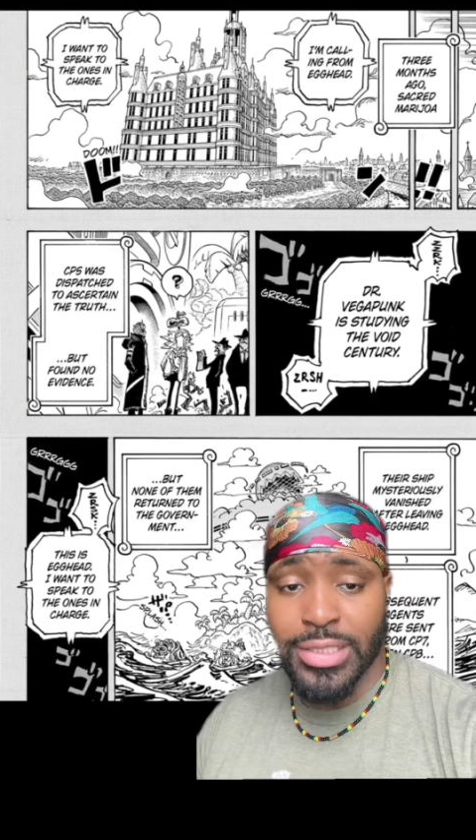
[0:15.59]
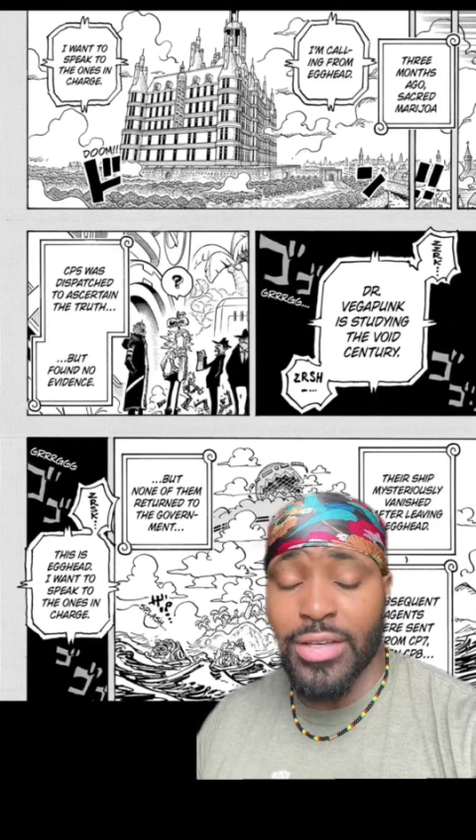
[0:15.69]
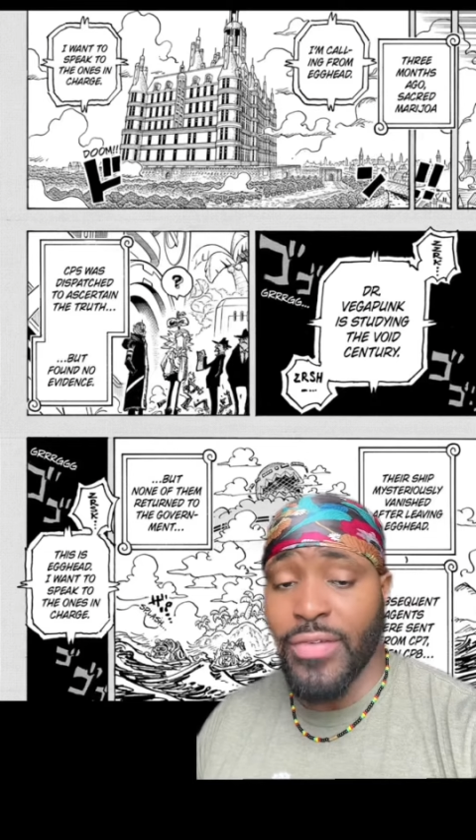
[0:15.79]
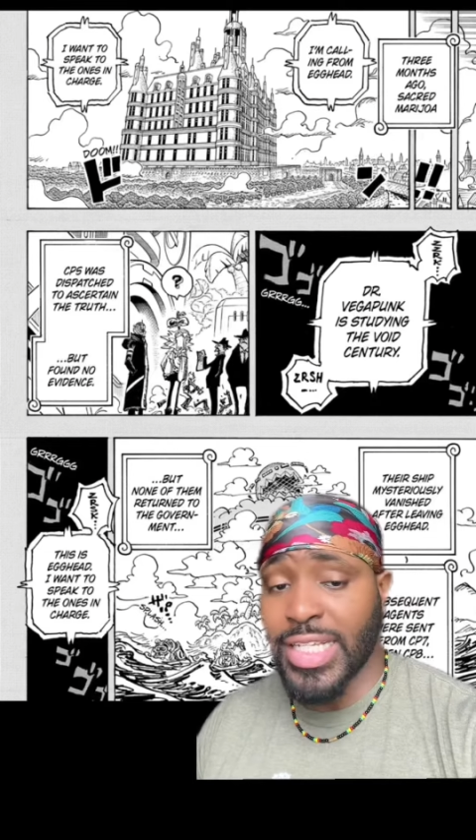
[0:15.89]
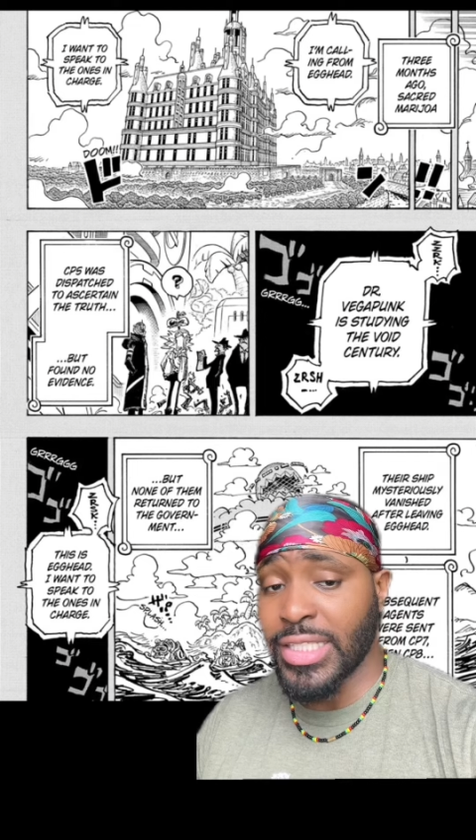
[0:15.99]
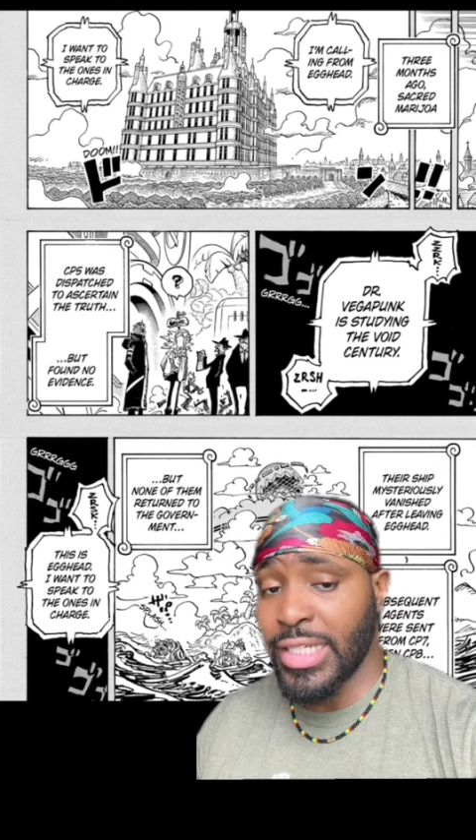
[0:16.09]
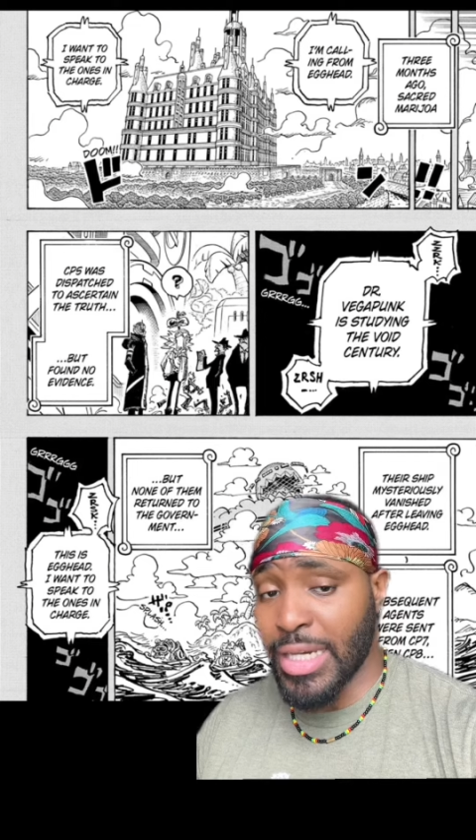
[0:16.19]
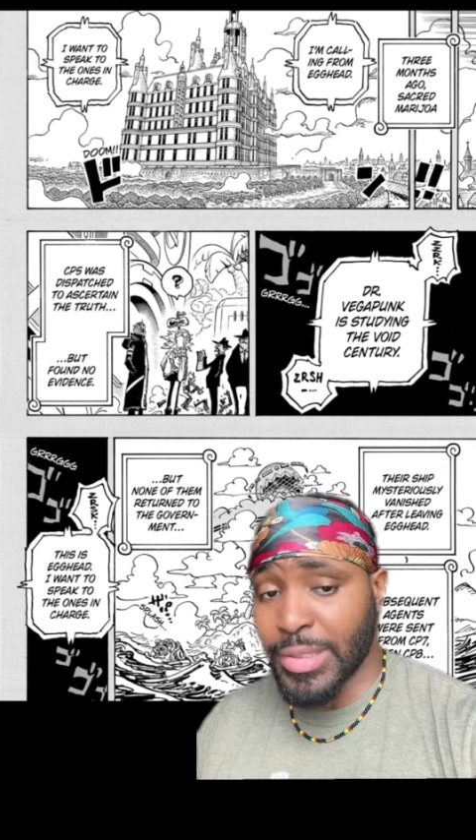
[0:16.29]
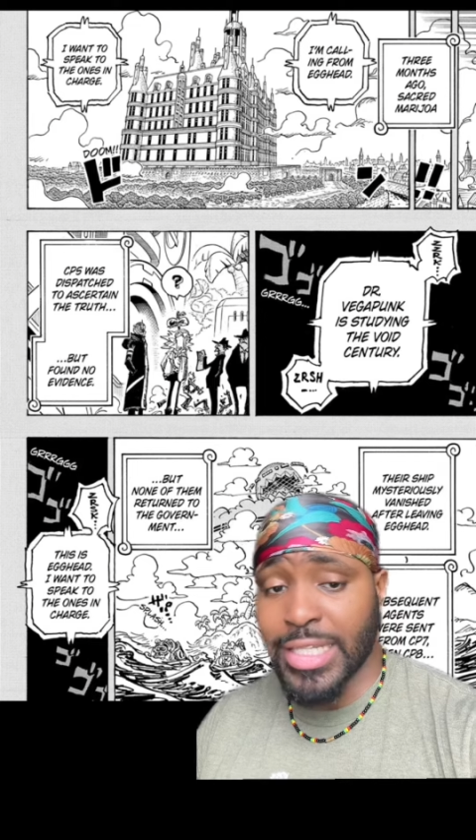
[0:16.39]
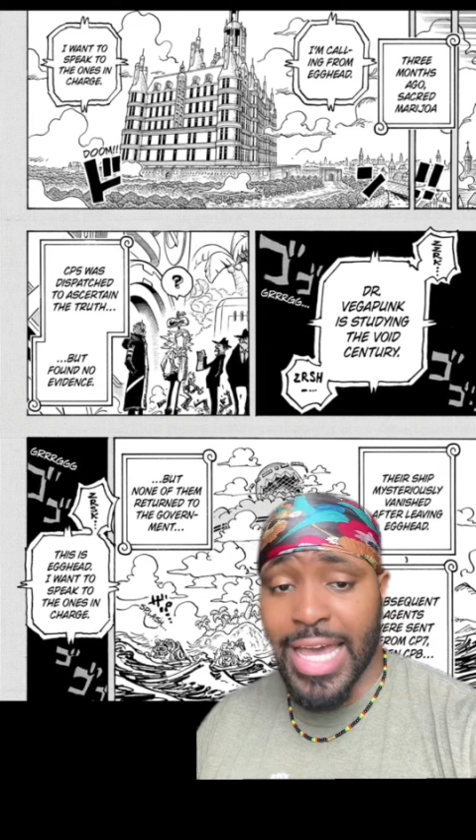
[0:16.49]
the events leading
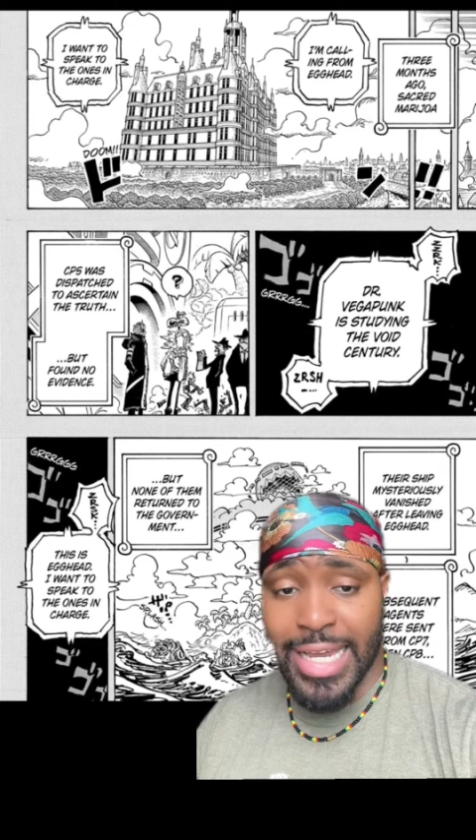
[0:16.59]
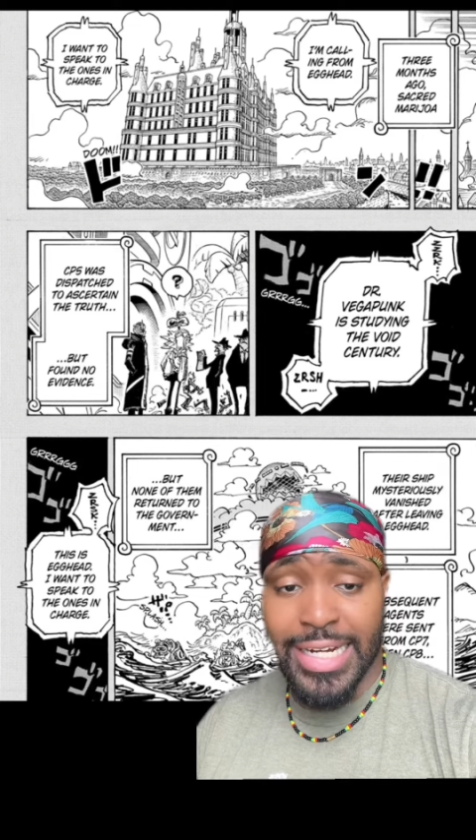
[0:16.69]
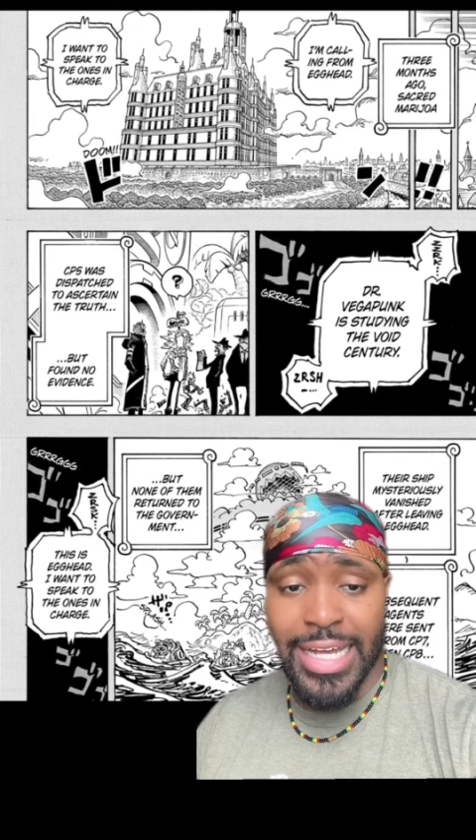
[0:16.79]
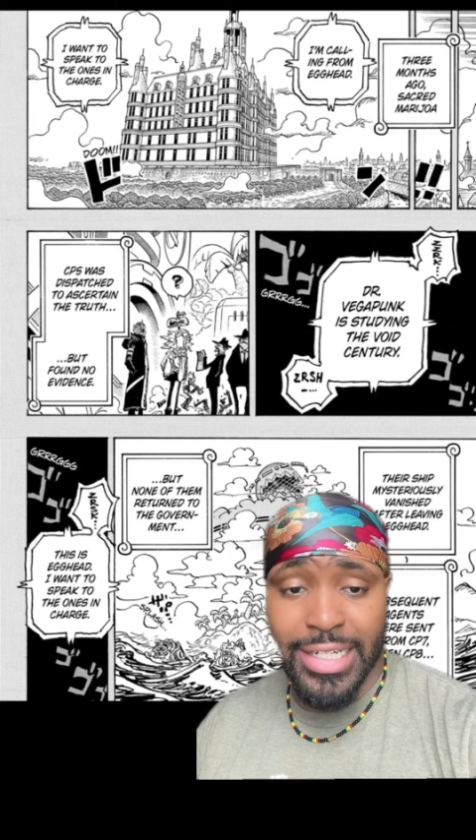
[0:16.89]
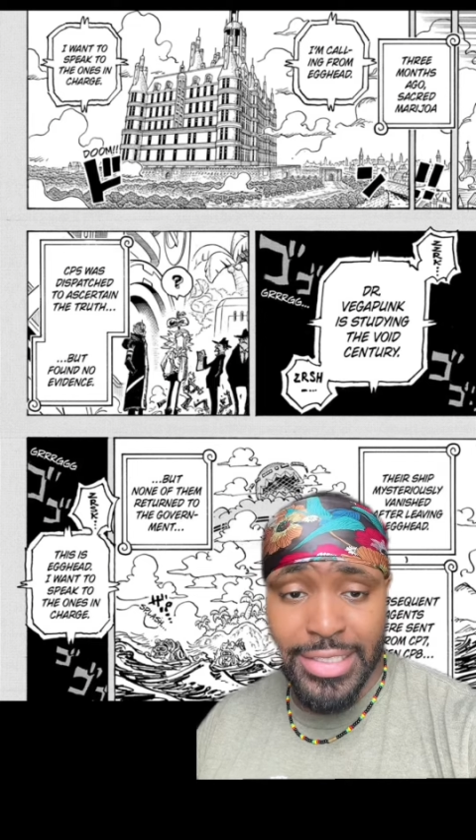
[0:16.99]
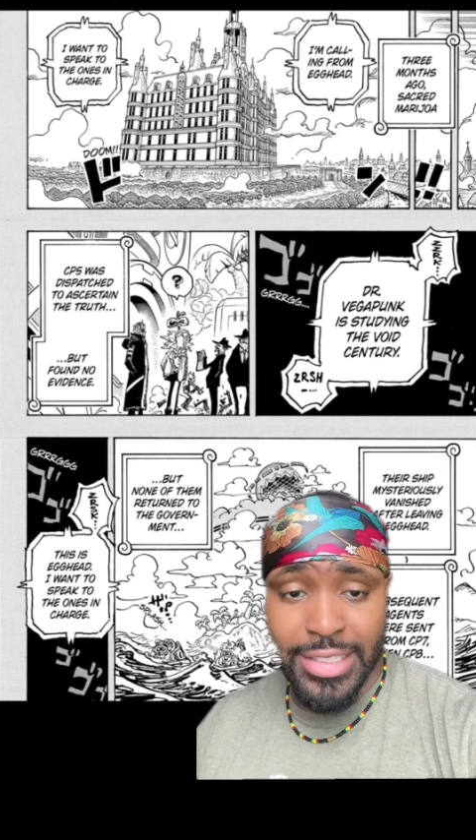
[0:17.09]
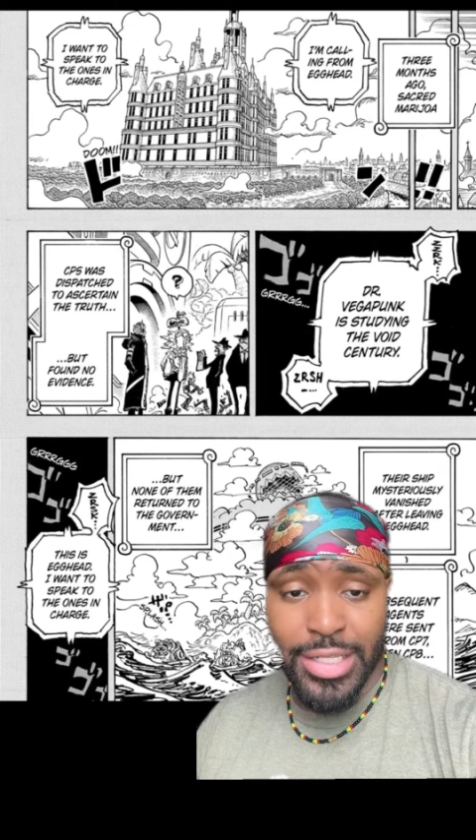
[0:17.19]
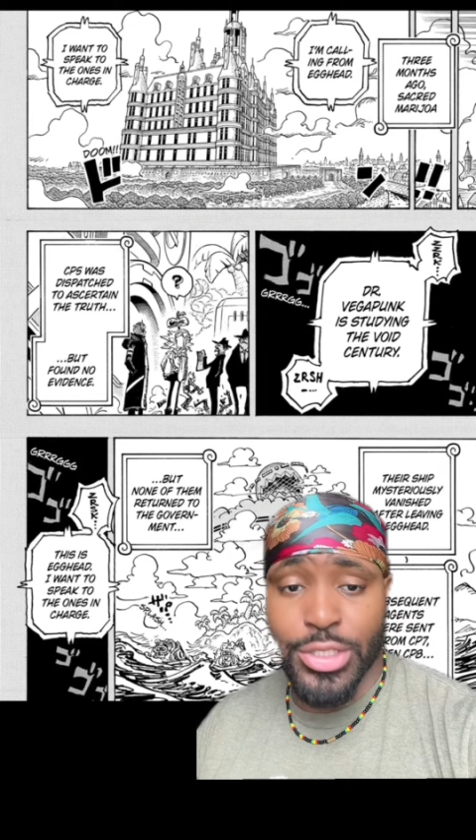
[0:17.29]
up to the Egghead Island incident